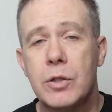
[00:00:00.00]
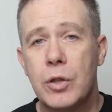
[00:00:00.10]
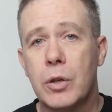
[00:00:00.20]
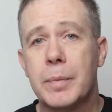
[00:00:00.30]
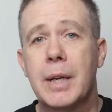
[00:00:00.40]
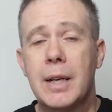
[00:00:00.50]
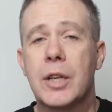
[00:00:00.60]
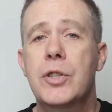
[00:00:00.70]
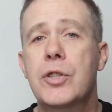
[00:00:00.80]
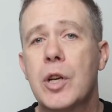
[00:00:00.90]
So
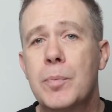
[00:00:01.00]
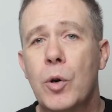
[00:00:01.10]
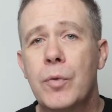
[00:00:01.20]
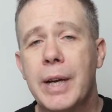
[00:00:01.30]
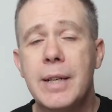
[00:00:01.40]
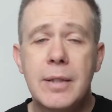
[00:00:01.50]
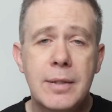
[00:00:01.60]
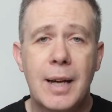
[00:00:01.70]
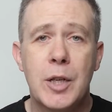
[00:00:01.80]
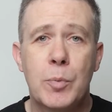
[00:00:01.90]
let's just jump over into the
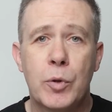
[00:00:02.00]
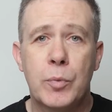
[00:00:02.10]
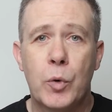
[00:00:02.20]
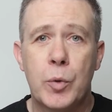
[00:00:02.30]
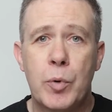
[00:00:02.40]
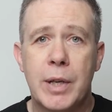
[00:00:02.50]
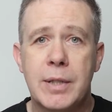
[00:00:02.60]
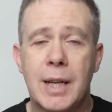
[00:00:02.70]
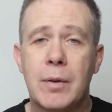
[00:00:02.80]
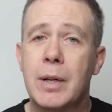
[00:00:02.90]
dashboard of
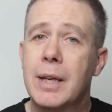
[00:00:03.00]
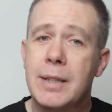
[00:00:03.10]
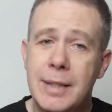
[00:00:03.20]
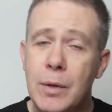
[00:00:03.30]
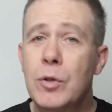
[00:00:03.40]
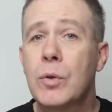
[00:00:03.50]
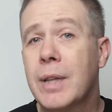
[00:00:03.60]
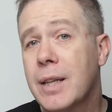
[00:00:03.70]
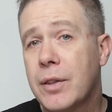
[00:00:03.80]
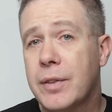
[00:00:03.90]
WordPress now, download
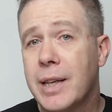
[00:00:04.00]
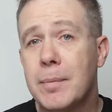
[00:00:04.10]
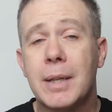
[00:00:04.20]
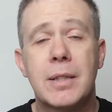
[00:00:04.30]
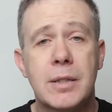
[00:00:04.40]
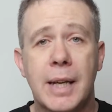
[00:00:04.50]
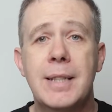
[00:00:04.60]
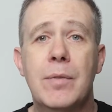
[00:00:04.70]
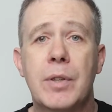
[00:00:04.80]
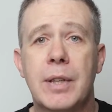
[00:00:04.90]
that theme,
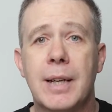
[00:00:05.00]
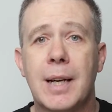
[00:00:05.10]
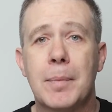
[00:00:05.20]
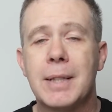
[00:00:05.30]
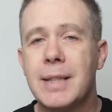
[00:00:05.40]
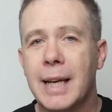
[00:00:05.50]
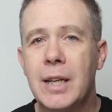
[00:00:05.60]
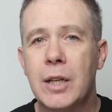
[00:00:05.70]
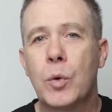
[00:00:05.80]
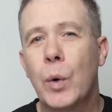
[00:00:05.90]
set everything up, and
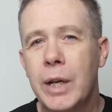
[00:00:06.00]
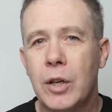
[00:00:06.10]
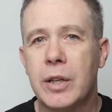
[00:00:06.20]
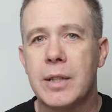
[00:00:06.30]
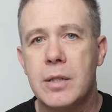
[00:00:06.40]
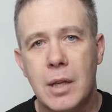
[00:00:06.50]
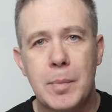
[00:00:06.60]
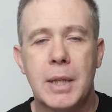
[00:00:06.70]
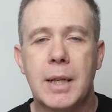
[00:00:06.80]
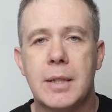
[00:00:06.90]
take a quick look at
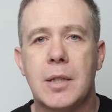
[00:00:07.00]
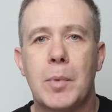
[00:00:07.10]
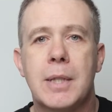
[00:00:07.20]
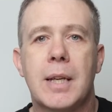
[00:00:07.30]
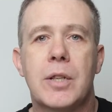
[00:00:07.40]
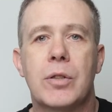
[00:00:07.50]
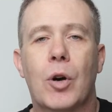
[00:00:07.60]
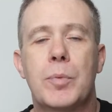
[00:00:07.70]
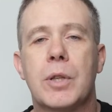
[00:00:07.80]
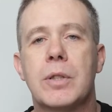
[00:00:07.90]
some of the customization
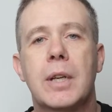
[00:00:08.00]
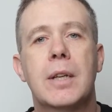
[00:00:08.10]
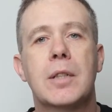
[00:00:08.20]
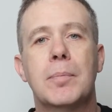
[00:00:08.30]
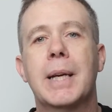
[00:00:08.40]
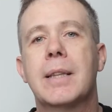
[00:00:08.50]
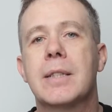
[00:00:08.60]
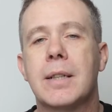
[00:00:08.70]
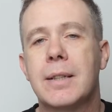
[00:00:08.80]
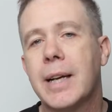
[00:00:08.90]
options to make
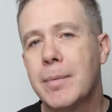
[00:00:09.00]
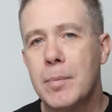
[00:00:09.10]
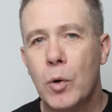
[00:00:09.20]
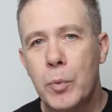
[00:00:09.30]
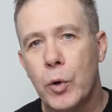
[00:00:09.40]
this a little bit more